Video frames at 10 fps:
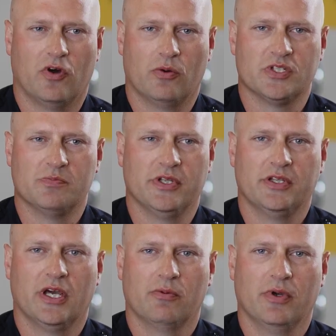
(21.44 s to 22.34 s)
always been
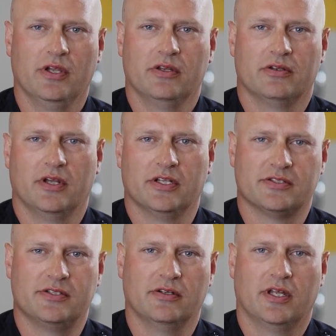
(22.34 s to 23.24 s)
that way and, and
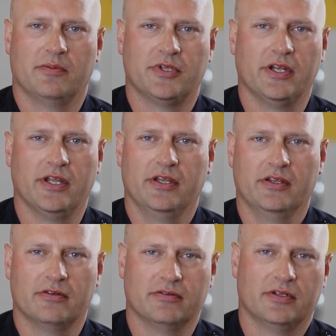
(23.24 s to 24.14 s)
still am today.
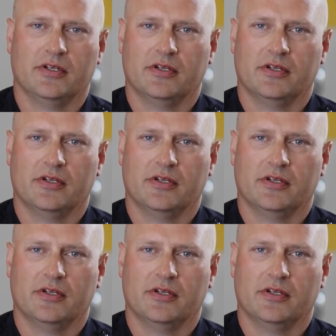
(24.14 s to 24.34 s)
And